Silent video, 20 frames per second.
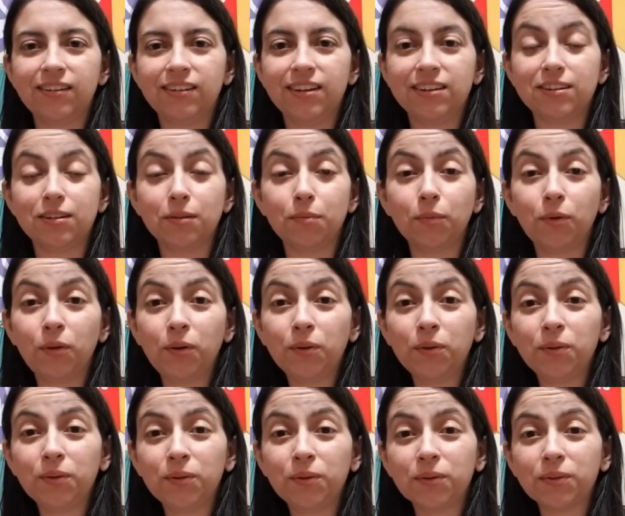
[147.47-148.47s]
It's a
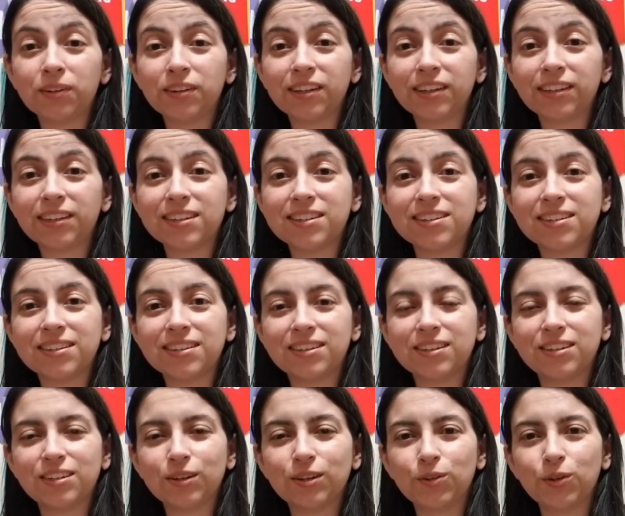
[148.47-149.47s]
mold! Look at this!
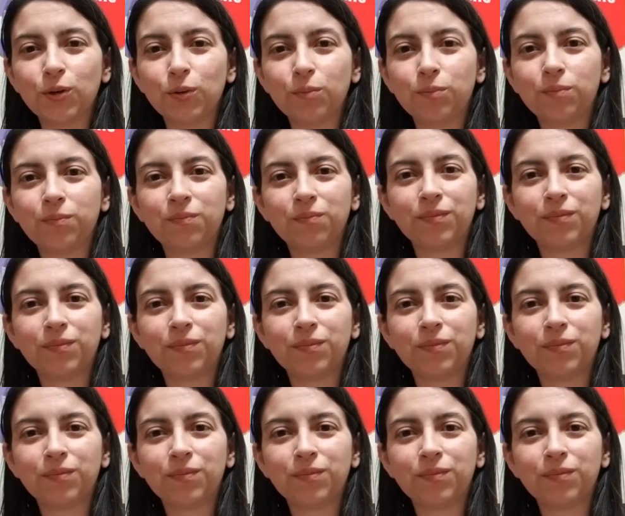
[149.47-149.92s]
So dope.